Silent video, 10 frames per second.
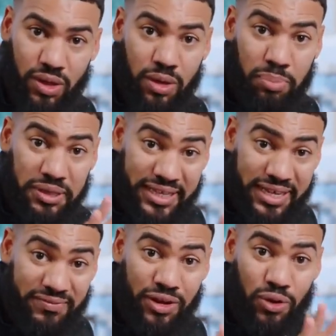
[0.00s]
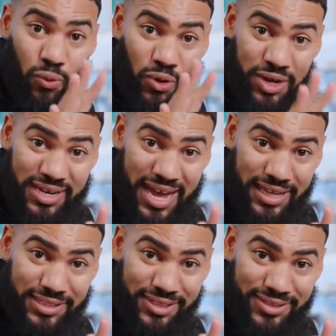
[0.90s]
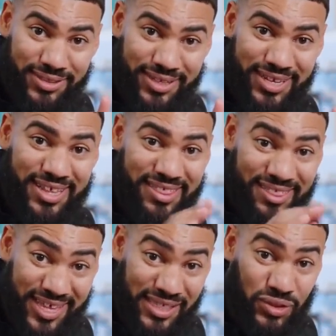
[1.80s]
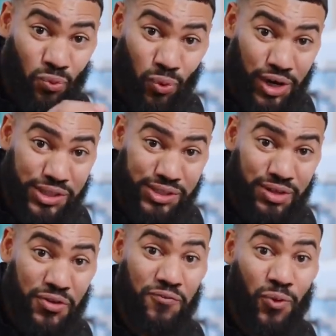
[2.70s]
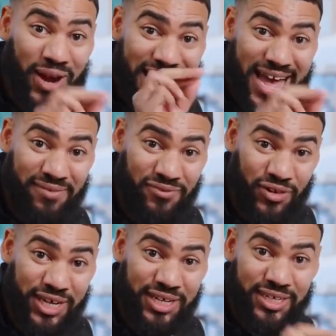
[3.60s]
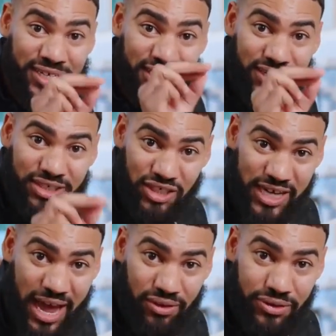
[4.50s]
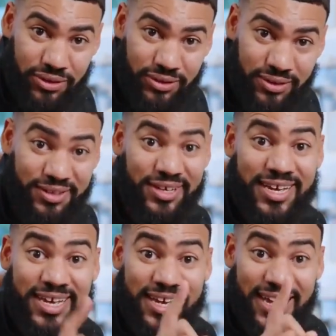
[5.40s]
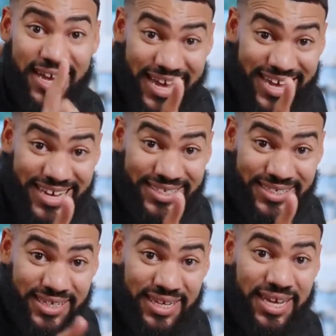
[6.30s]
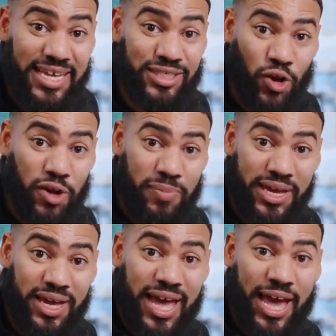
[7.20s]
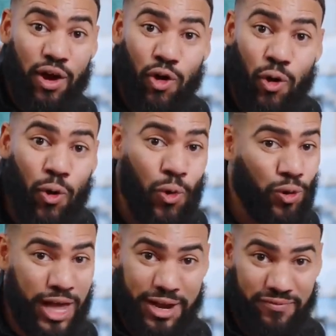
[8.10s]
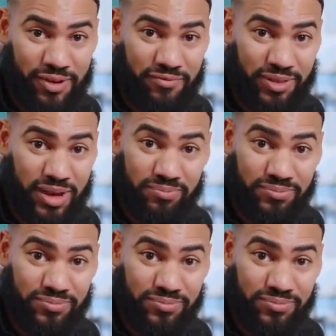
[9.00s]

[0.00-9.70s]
Believe it or not, this works for every child. And it's going to be a whole lot of fun for them.